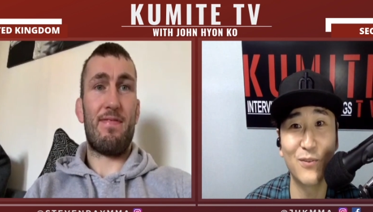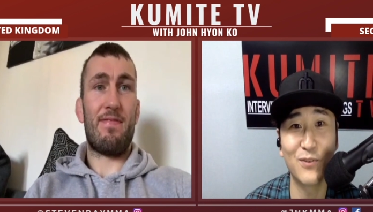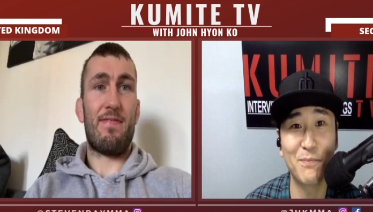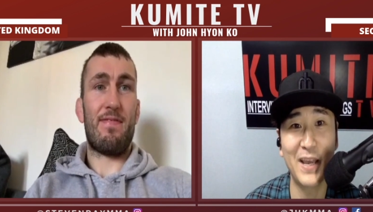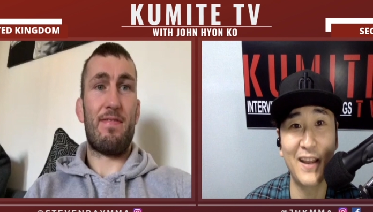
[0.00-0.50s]
Speaker 1: over
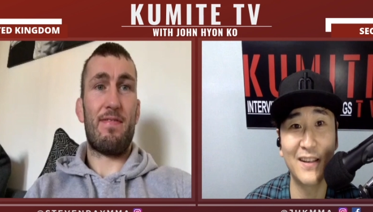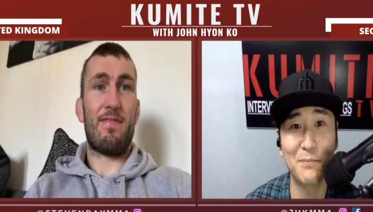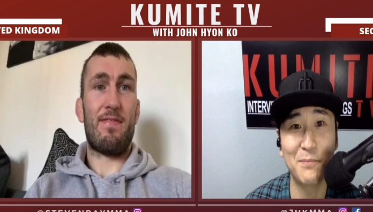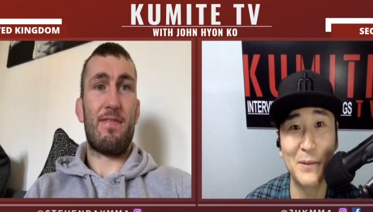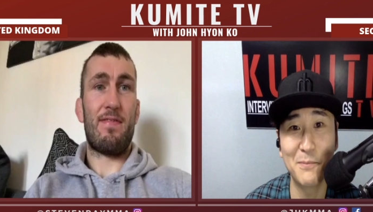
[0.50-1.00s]
Paddy
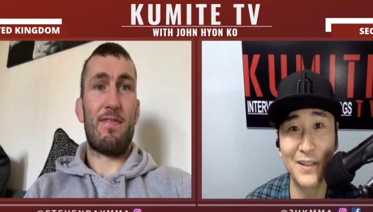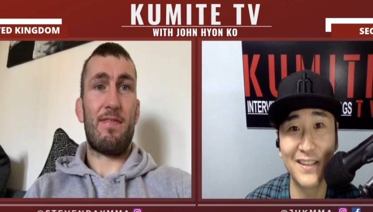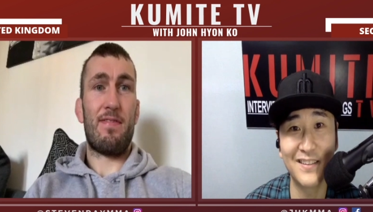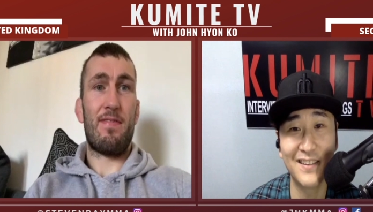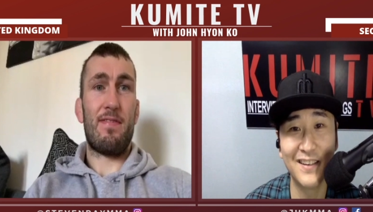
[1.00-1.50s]

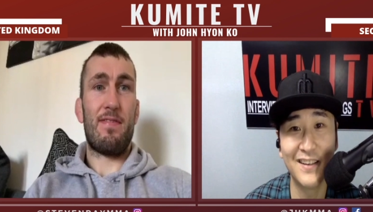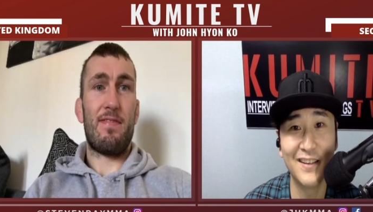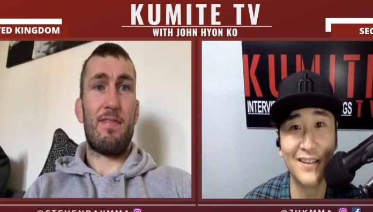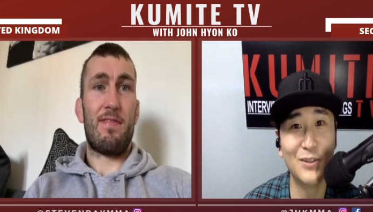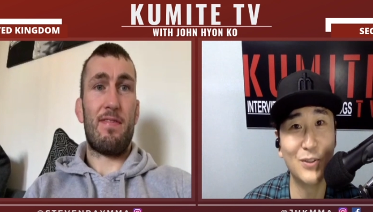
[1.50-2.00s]
Pimblett.
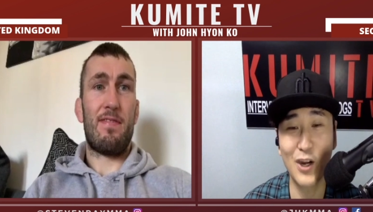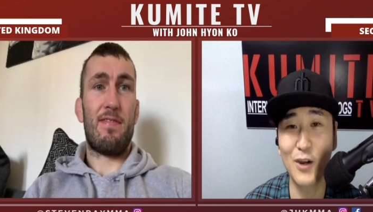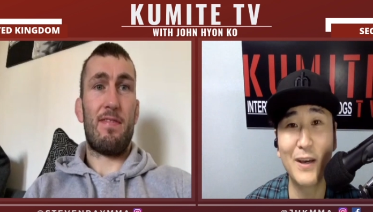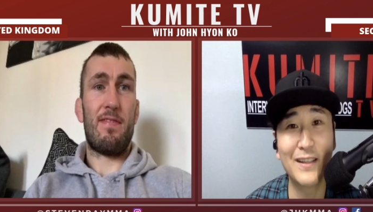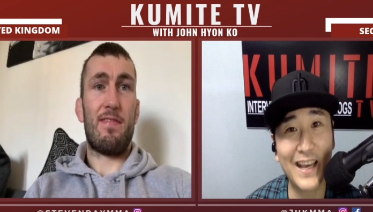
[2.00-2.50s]
You know, talk
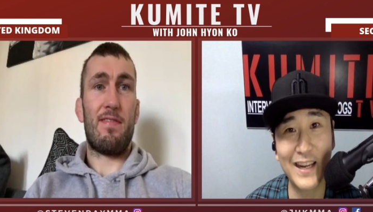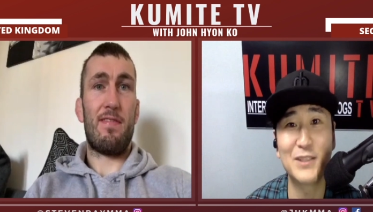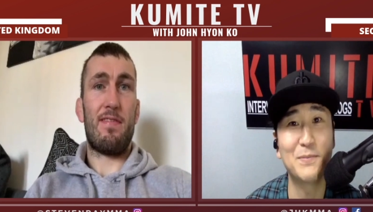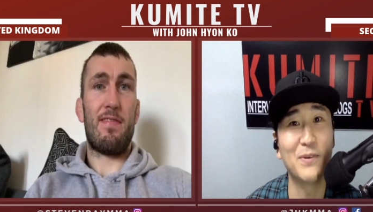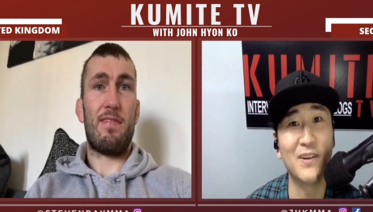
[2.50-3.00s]
about that
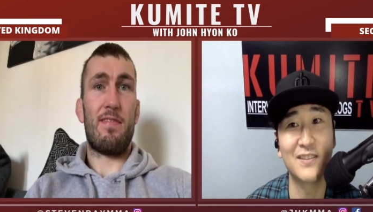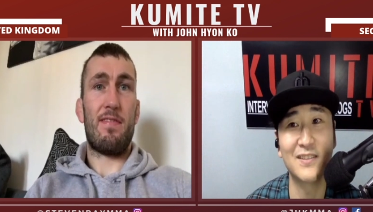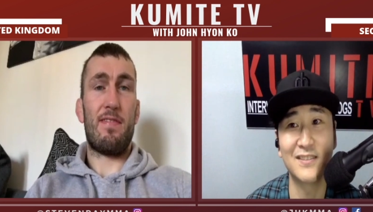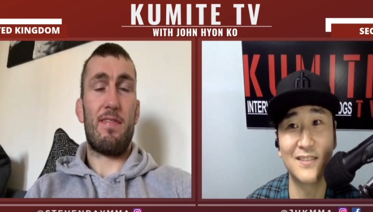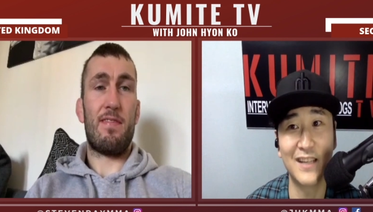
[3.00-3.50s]
experience
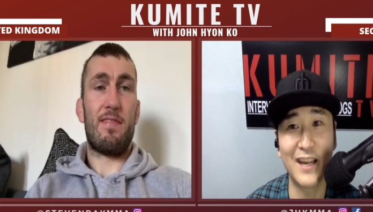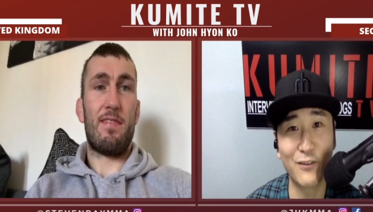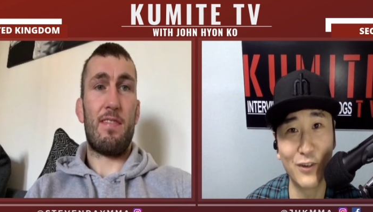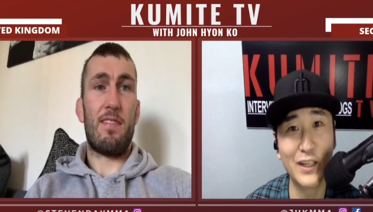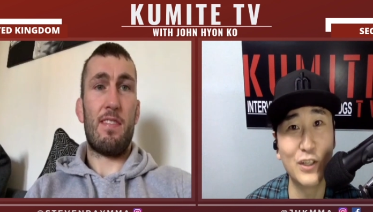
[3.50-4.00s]
because I
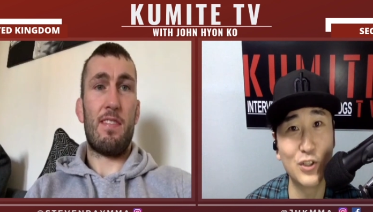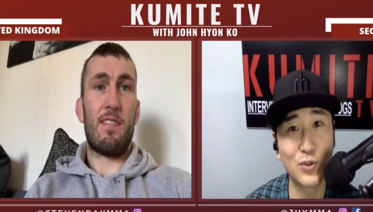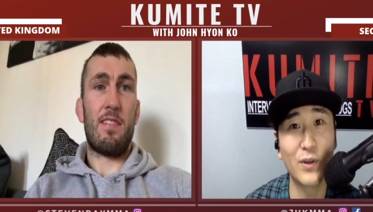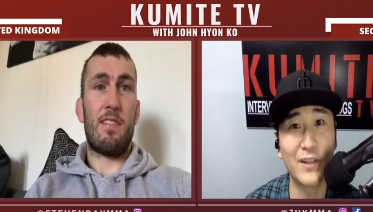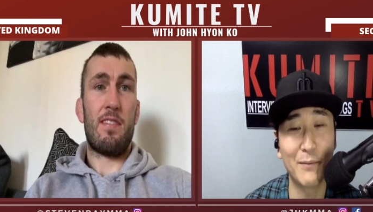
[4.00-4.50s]
really
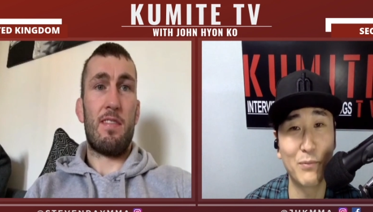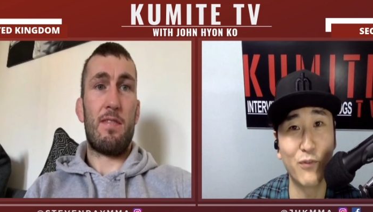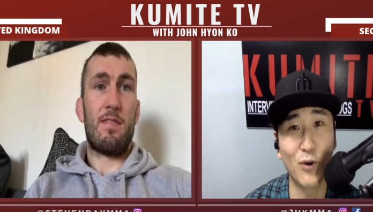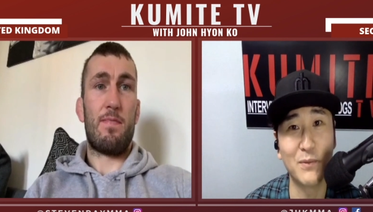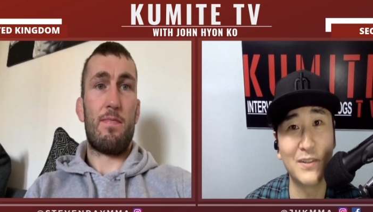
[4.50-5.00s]
enjoyed that
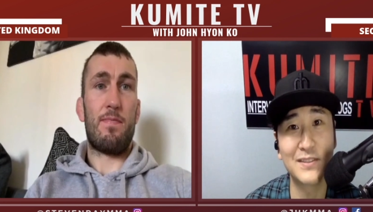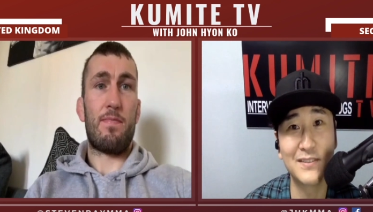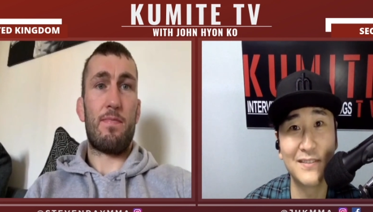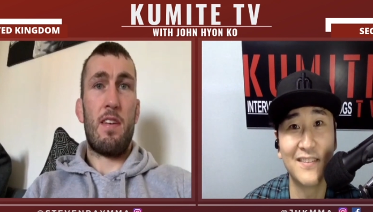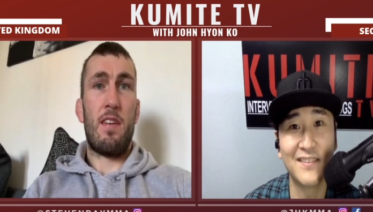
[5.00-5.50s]
performance.
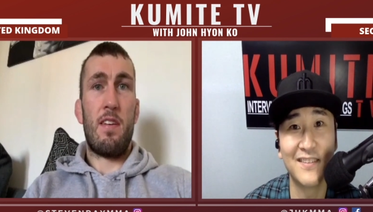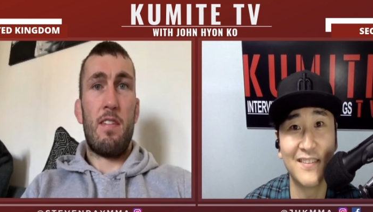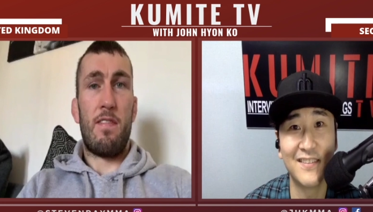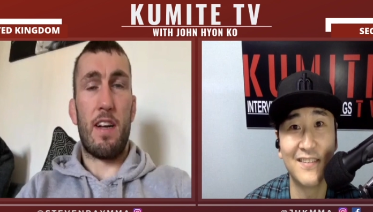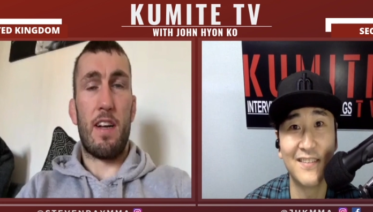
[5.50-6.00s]

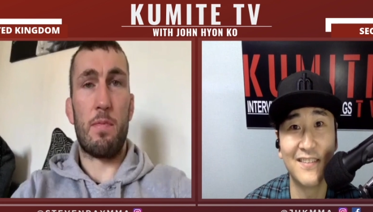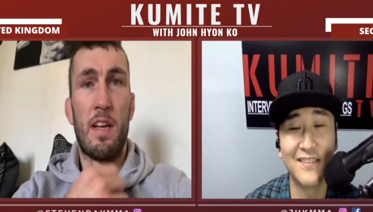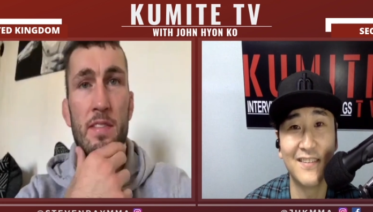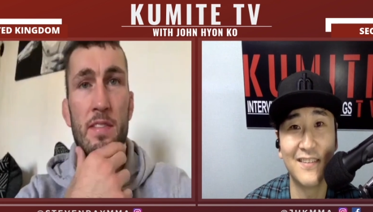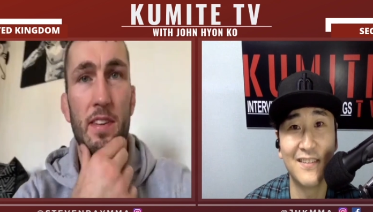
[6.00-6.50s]
Speaker 2: Thanks, man.
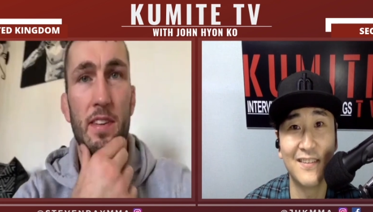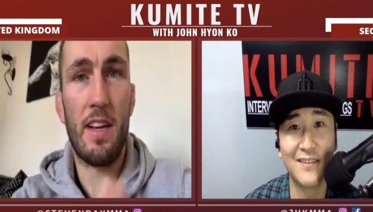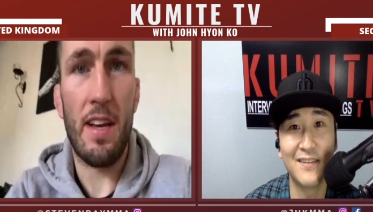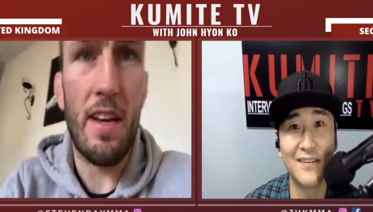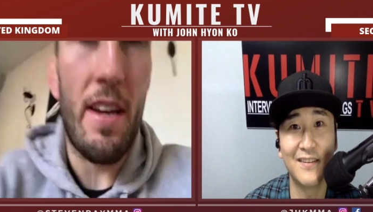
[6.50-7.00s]

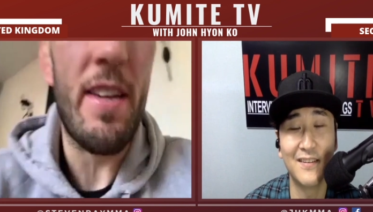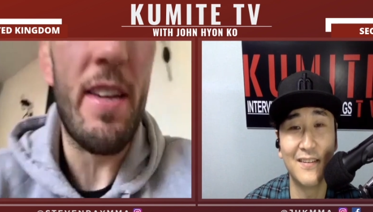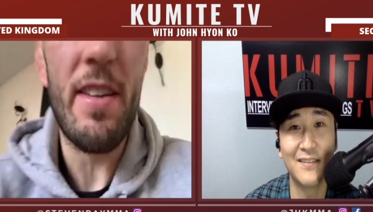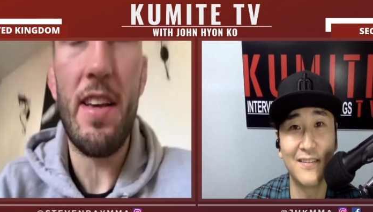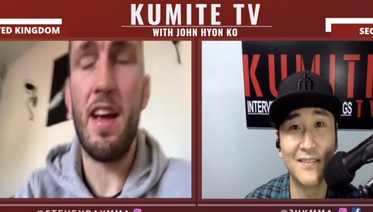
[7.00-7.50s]
Uh,
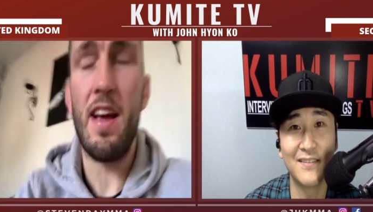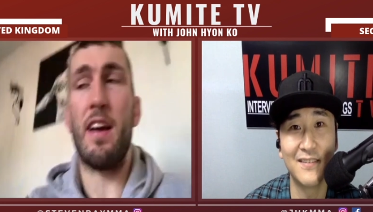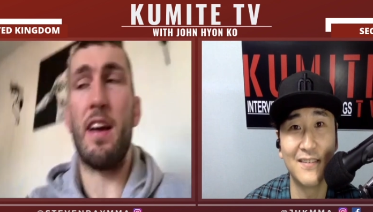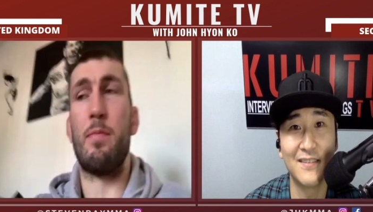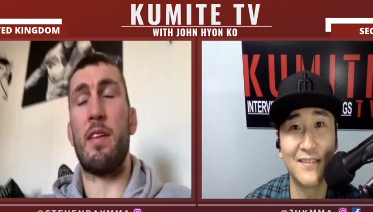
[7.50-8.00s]
yeah, I
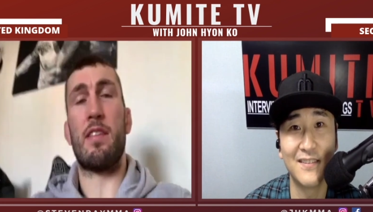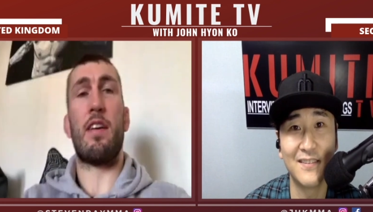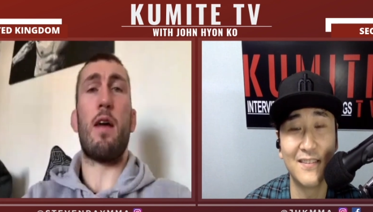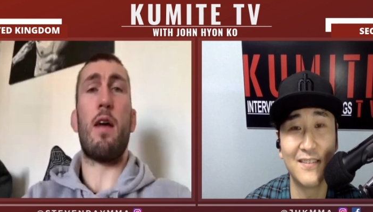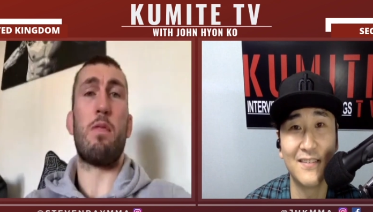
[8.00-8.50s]
mean
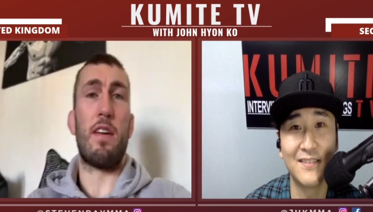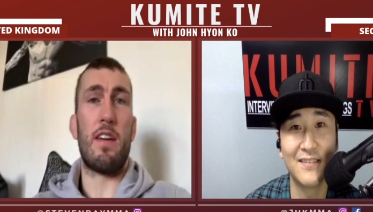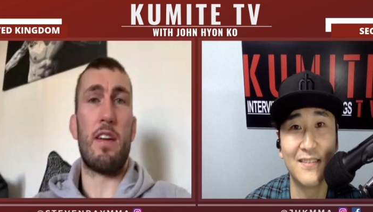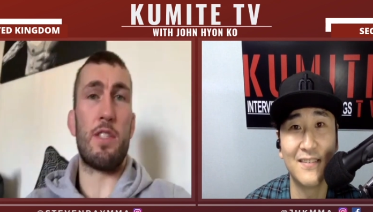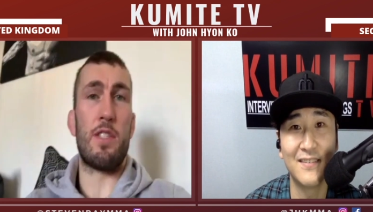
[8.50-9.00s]
grappling. I
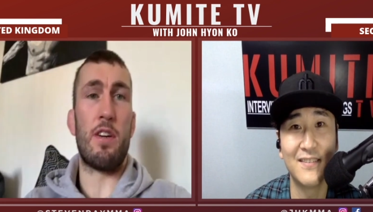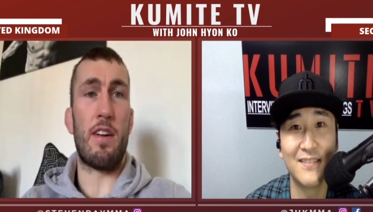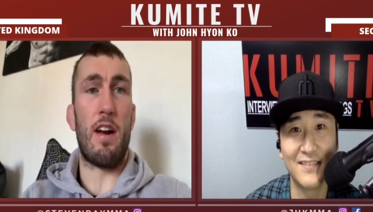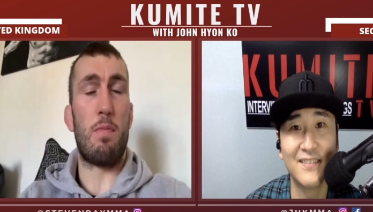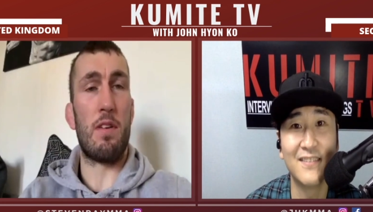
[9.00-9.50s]
enjoy
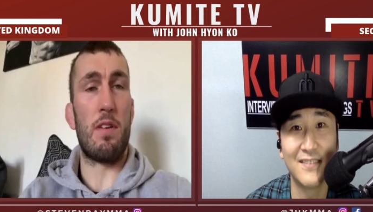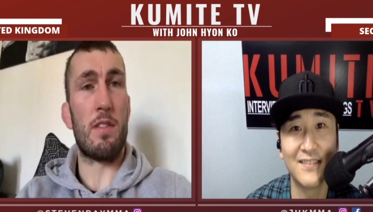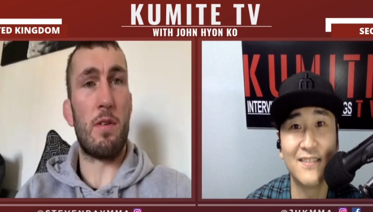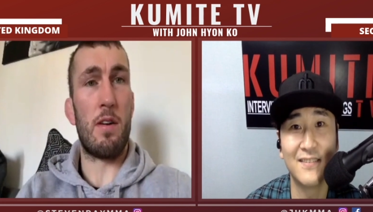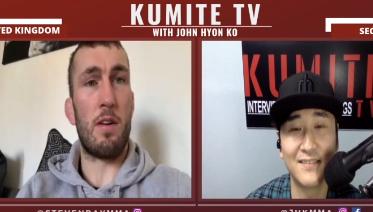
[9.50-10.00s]
grappling as
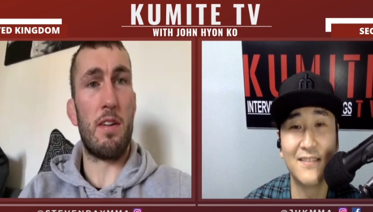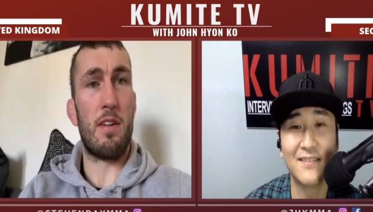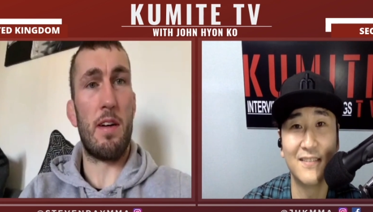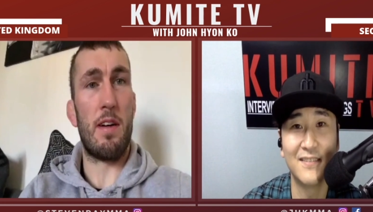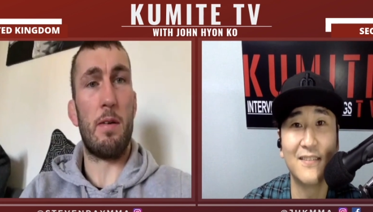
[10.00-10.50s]
well.
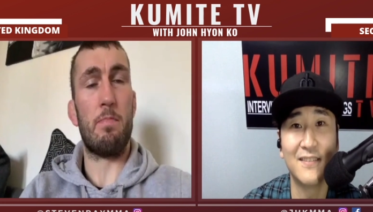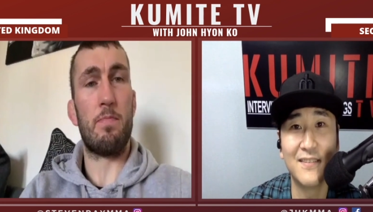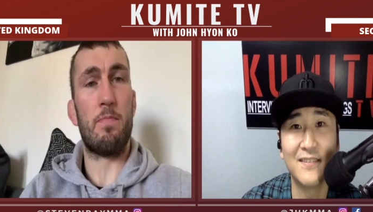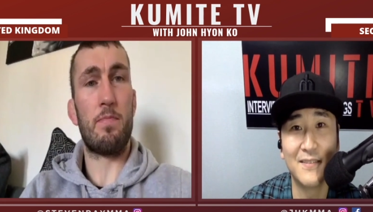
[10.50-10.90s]
Um,